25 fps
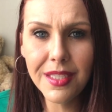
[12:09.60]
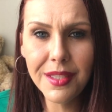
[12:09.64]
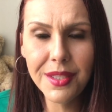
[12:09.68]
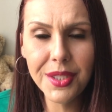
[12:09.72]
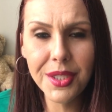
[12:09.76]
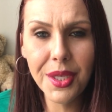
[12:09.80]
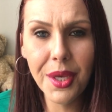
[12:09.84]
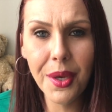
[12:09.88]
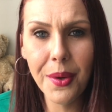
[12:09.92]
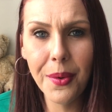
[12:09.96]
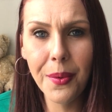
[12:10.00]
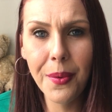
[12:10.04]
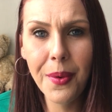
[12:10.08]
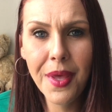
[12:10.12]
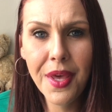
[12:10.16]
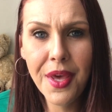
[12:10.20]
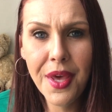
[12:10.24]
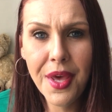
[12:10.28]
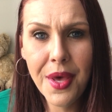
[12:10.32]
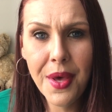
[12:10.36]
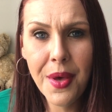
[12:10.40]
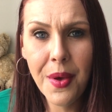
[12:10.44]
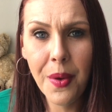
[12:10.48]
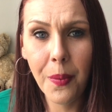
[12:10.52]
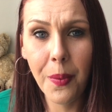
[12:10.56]
So
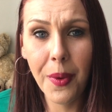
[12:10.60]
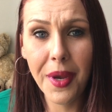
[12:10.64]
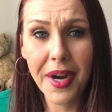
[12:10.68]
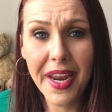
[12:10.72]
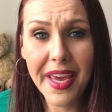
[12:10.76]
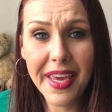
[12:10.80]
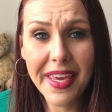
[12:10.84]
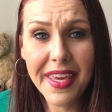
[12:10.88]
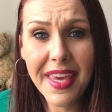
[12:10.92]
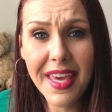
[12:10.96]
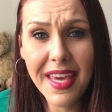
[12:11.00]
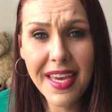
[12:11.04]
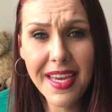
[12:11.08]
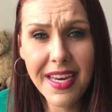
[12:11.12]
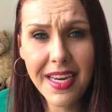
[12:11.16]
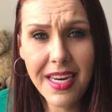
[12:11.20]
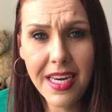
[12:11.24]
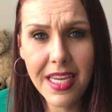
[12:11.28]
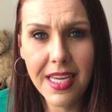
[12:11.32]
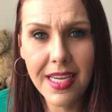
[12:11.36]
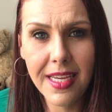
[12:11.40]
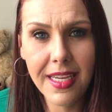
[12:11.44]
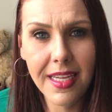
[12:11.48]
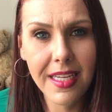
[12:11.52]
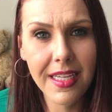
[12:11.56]
what I can
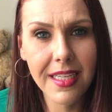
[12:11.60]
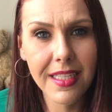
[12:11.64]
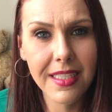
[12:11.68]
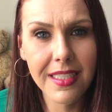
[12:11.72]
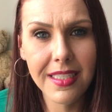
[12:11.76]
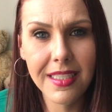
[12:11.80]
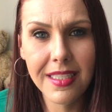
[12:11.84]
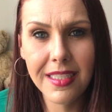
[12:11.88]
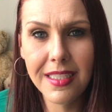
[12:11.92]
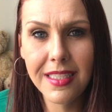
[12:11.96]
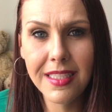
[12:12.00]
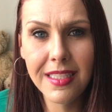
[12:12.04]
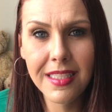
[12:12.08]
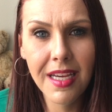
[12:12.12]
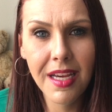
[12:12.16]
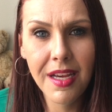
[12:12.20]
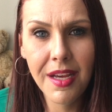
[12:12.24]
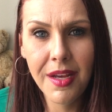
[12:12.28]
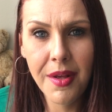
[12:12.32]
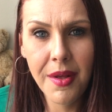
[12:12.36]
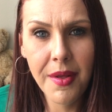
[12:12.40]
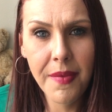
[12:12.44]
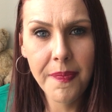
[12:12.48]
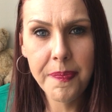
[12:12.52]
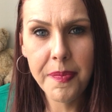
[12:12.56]
eat is,
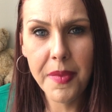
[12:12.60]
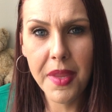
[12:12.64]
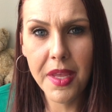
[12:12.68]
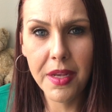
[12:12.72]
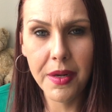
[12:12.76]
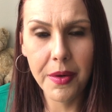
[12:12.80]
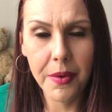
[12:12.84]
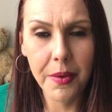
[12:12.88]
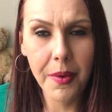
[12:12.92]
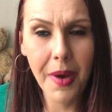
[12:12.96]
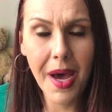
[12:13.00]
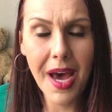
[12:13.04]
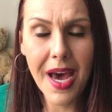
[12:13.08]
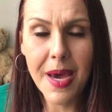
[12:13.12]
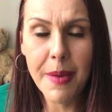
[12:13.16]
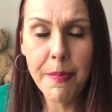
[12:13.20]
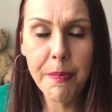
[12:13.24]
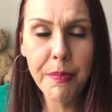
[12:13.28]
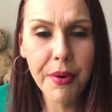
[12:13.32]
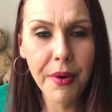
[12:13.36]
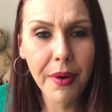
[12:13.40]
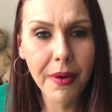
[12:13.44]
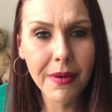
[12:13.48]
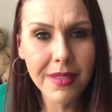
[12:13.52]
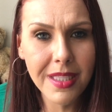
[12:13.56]
high
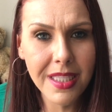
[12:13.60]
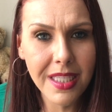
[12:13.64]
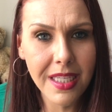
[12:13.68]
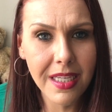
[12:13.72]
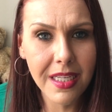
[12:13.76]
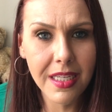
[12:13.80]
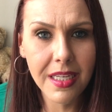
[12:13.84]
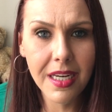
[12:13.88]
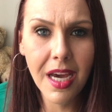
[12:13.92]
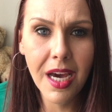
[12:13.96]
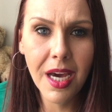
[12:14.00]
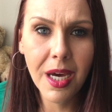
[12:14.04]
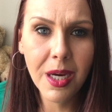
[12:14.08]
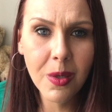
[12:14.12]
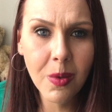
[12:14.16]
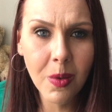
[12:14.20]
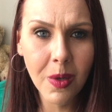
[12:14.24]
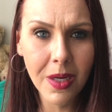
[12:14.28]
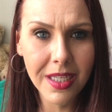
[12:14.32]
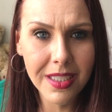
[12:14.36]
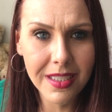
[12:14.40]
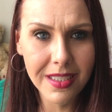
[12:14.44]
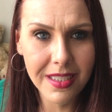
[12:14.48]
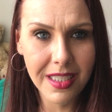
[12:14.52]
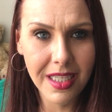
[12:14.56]
protein, high
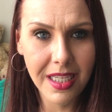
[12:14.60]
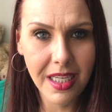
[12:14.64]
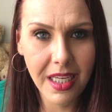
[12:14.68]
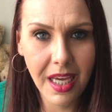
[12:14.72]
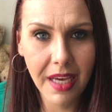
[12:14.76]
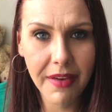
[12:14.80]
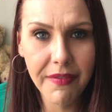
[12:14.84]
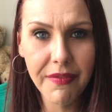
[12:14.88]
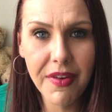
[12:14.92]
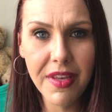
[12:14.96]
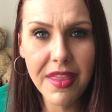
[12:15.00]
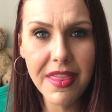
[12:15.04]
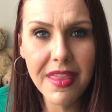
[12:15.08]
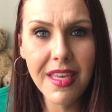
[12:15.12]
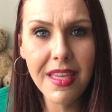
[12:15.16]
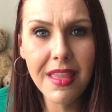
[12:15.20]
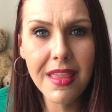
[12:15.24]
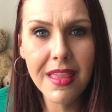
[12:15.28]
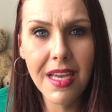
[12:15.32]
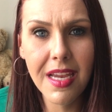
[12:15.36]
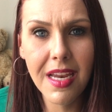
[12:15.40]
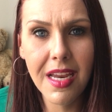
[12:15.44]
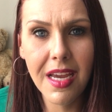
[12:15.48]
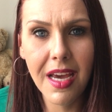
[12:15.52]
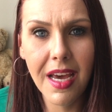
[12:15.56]
quality. Everything
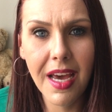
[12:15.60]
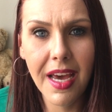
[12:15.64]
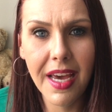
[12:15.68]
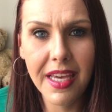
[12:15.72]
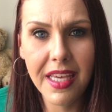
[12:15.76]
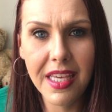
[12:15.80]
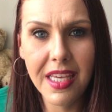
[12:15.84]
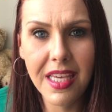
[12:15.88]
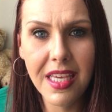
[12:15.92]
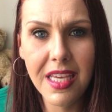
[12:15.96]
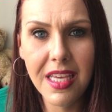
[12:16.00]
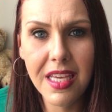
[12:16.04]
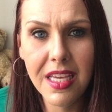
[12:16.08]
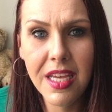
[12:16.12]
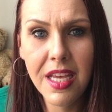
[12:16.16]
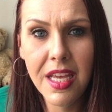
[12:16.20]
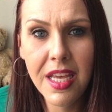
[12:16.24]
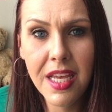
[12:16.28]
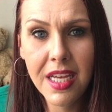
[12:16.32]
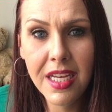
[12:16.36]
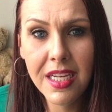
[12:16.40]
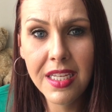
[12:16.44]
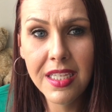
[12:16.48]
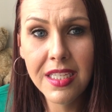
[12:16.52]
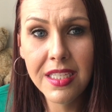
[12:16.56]
that I eat
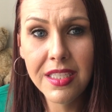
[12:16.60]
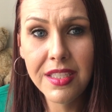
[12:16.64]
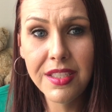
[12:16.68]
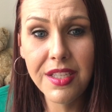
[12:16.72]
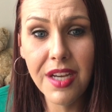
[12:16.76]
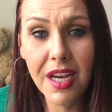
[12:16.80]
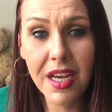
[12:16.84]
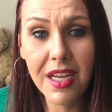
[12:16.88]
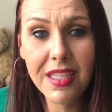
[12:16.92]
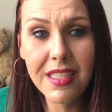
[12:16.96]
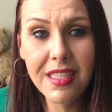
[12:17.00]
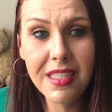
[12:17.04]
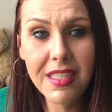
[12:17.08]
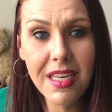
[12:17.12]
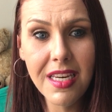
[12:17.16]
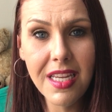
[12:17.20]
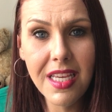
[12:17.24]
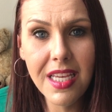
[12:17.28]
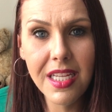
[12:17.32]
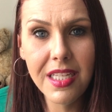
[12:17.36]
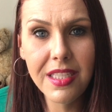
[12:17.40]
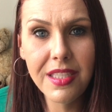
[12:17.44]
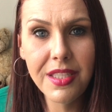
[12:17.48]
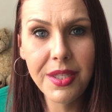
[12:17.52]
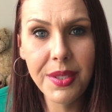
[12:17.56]
does
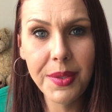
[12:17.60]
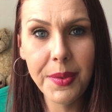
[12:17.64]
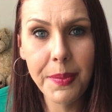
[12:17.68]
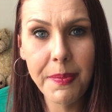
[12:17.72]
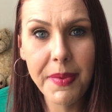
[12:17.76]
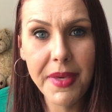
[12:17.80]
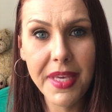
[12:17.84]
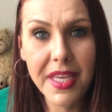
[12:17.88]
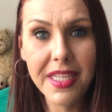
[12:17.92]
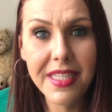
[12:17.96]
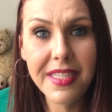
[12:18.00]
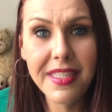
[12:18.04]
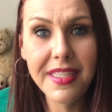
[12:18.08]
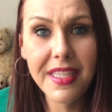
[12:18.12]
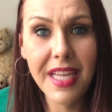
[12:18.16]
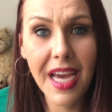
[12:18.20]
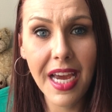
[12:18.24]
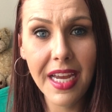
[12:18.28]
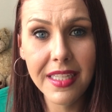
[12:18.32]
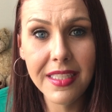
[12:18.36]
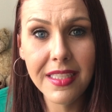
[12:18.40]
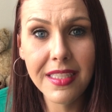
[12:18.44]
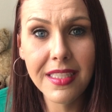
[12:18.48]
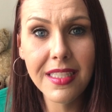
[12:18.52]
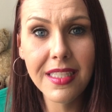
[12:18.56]
need to be
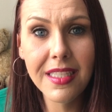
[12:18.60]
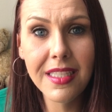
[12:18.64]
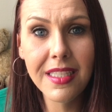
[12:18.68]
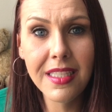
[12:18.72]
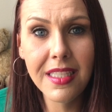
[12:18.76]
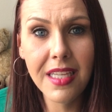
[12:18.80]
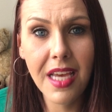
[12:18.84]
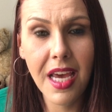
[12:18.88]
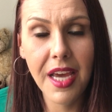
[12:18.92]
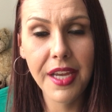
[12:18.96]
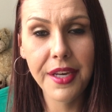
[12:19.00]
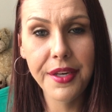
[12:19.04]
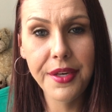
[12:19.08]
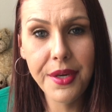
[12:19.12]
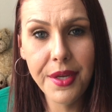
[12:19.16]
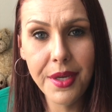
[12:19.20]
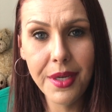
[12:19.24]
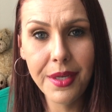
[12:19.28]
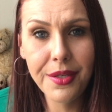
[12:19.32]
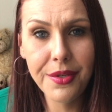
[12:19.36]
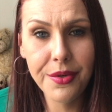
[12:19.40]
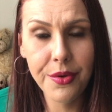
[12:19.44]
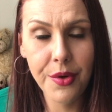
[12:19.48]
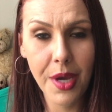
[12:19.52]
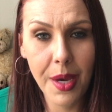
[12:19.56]
dense and
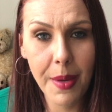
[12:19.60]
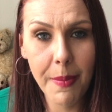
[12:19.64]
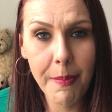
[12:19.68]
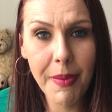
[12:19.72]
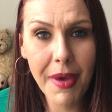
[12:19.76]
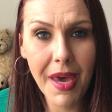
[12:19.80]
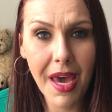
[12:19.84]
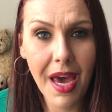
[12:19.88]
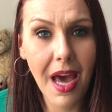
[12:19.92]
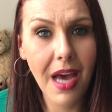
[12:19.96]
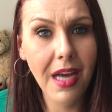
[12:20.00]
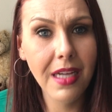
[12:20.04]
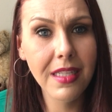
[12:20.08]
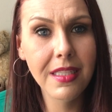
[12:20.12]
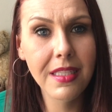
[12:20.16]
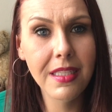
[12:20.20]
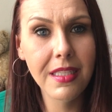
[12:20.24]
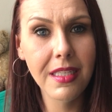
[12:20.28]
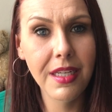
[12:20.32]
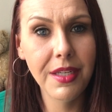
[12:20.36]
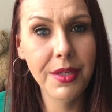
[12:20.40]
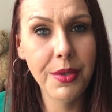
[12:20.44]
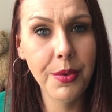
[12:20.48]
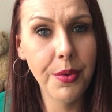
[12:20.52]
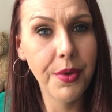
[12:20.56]
nutrient packed
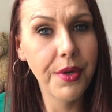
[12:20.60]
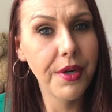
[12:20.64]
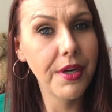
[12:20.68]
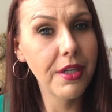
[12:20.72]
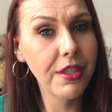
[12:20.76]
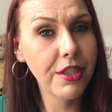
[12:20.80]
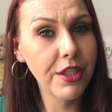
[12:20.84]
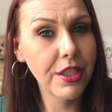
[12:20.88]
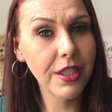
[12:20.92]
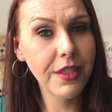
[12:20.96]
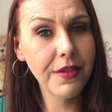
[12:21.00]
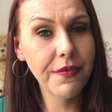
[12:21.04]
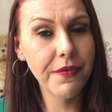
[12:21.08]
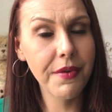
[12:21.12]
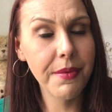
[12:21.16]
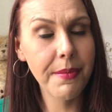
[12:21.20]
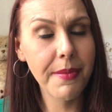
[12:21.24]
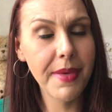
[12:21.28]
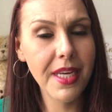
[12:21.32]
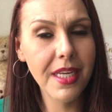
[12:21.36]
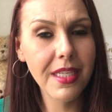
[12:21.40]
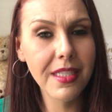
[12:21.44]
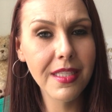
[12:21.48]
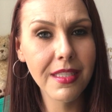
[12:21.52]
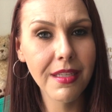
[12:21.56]
in order just for
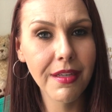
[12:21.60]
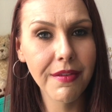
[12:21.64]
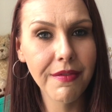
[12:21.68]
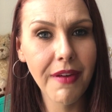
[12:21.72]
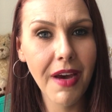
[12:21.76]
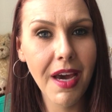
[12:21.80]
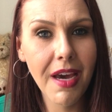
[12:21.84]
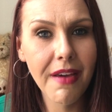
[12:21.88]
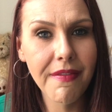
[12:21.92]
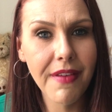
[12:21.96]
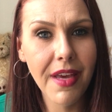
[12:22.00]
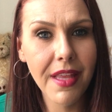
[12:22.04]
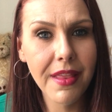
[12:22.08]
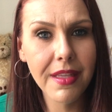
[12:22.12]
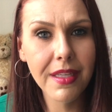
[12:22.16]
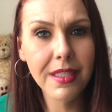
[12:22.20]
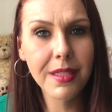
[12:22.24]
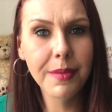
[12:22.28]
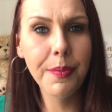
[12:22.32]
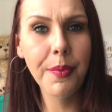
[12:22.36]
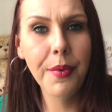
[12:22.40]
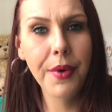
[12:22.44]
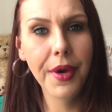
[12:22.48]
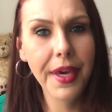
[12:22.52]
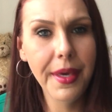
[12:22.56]
me to survive at this
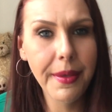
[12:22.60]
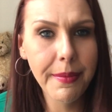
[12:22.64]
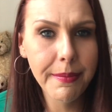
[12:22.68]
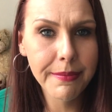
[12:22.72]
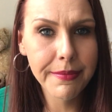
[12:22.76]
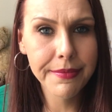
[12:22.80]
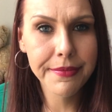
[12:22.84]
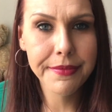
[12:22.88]
point.